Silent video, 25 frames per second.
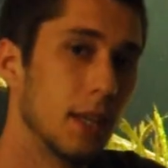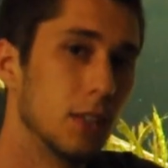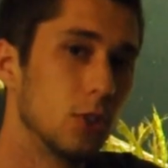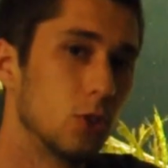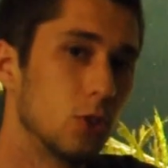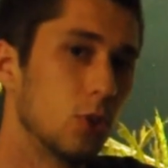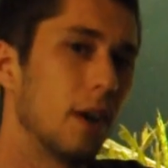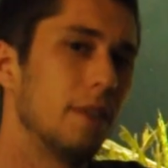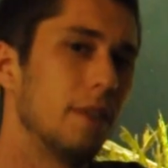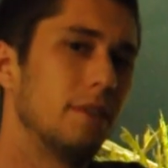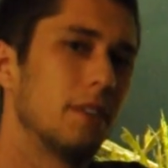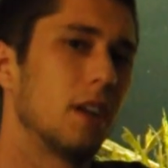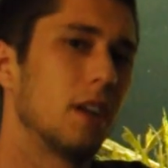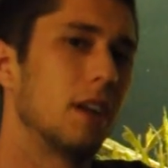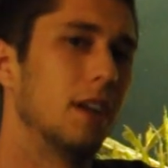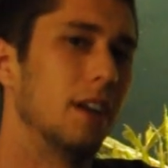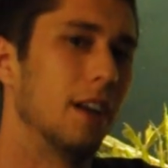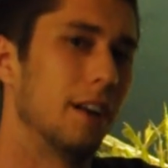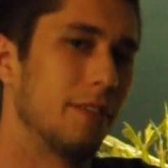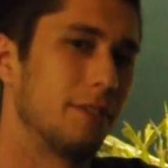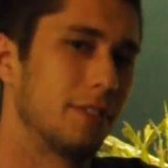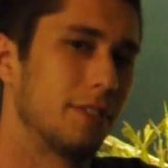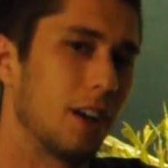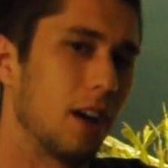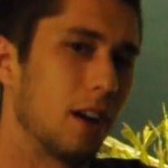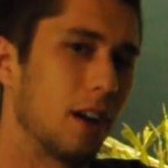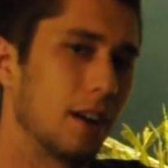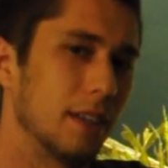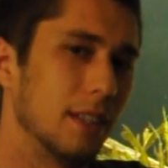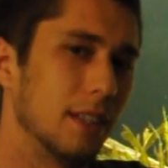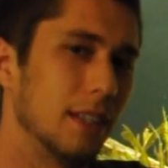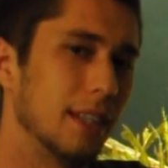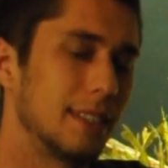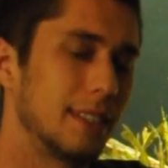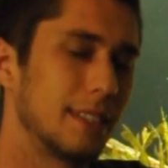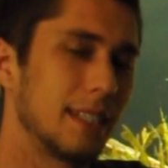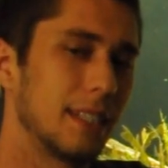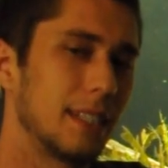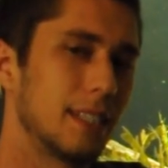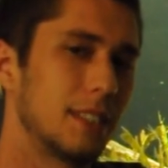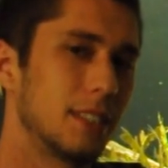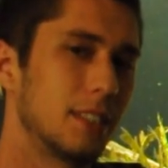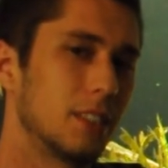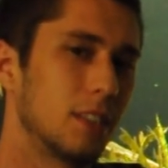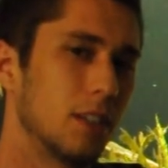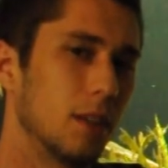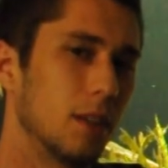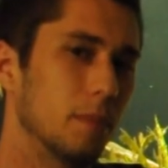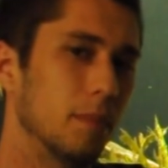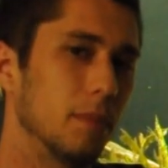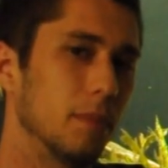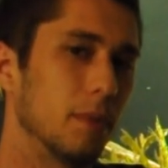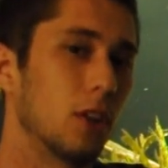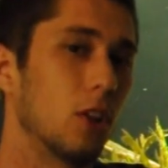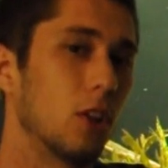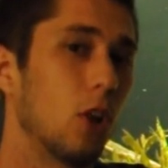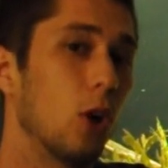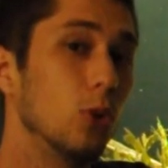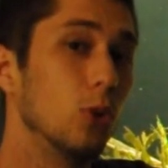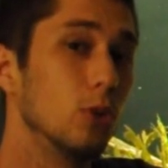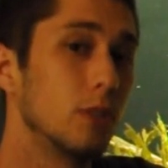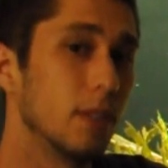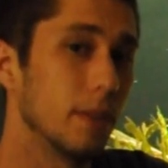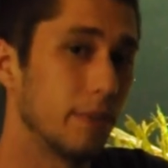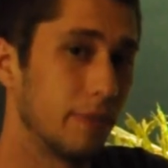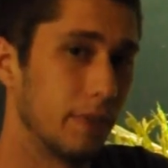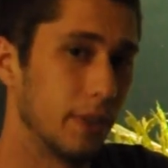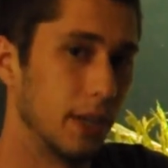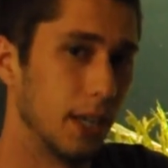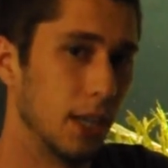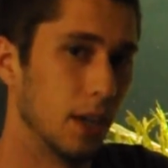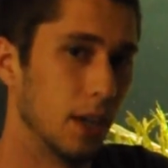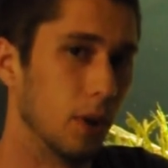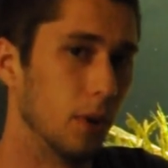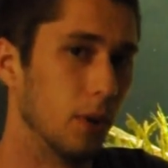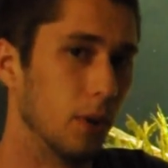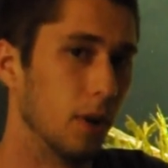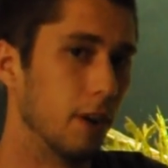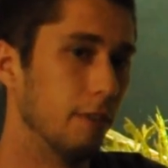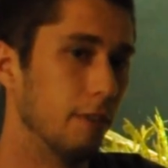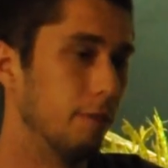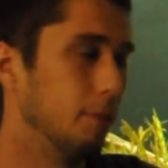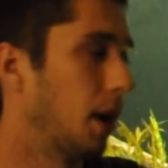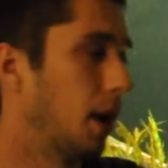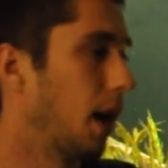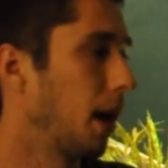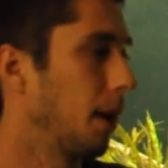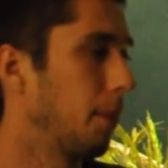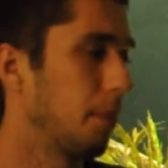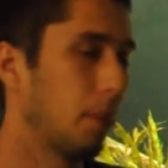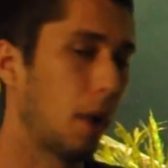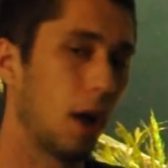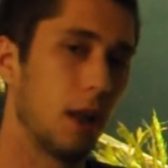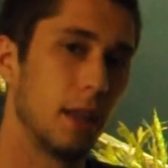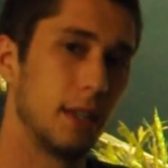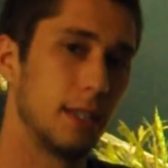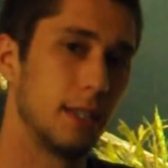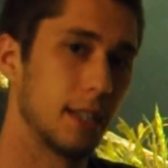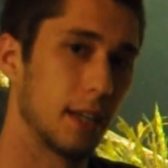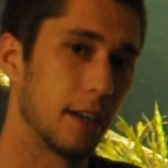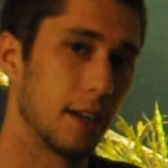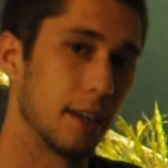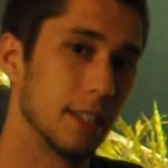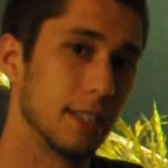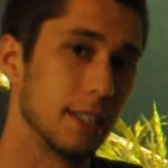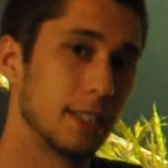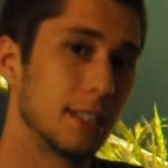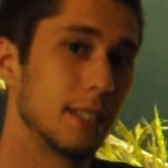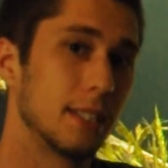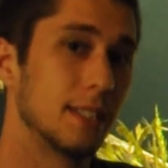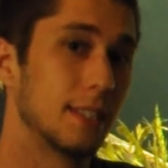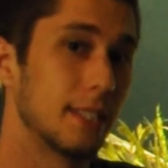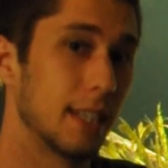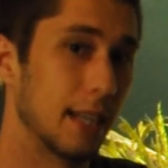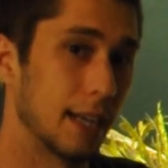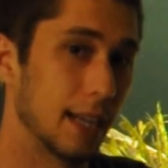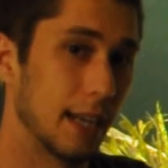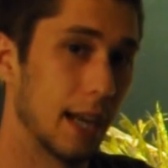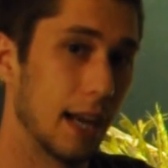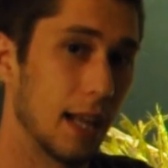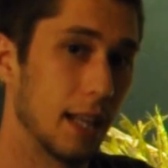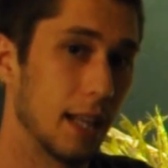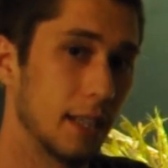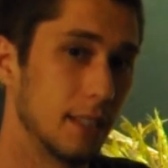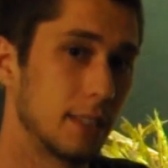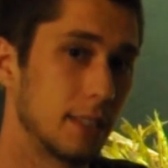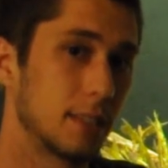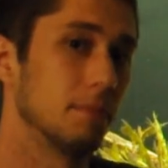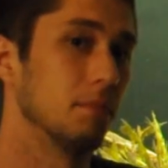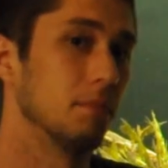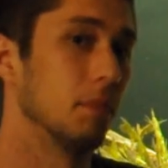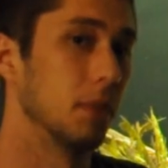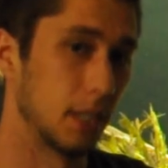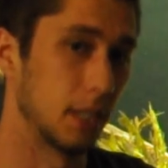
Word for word: So I've done enough talking. Let's get to some close-up video of my Polypterus senegalus,